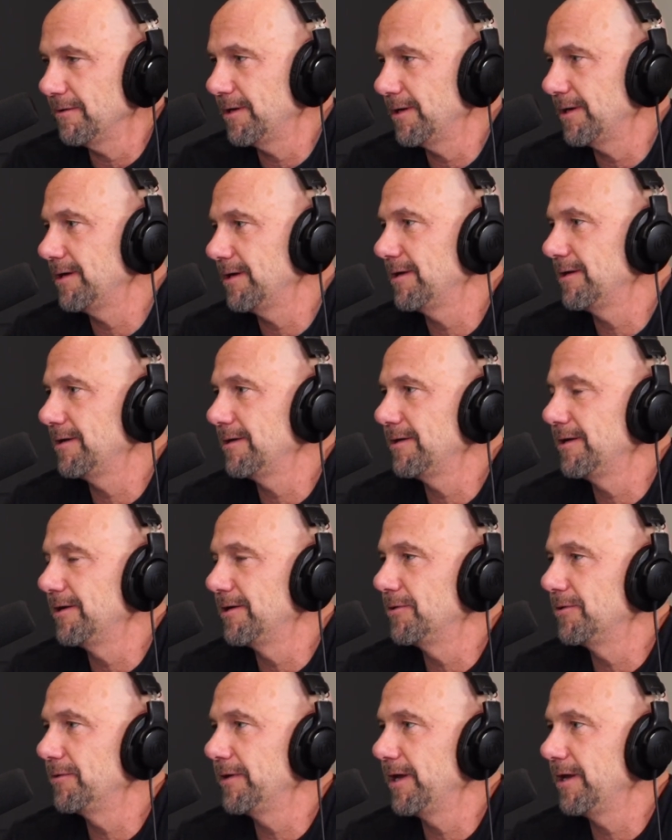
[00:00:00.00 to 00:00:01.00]

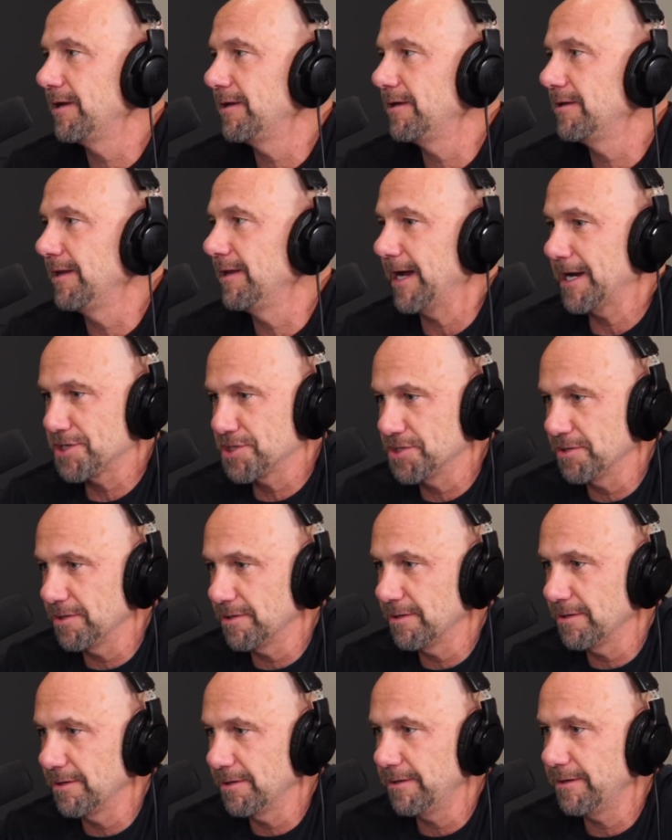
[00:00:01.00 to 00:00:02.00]
a
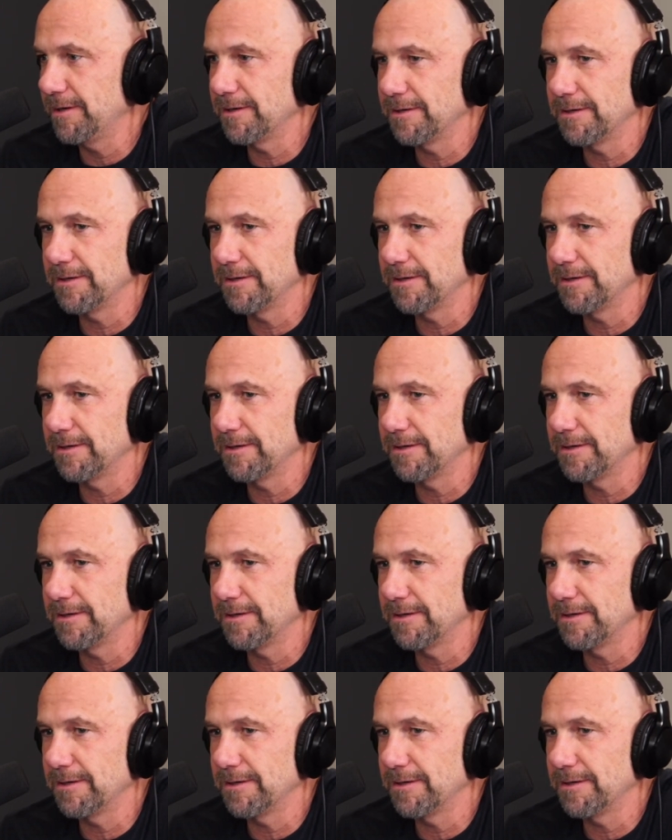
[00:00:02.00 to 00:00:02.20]
lecturer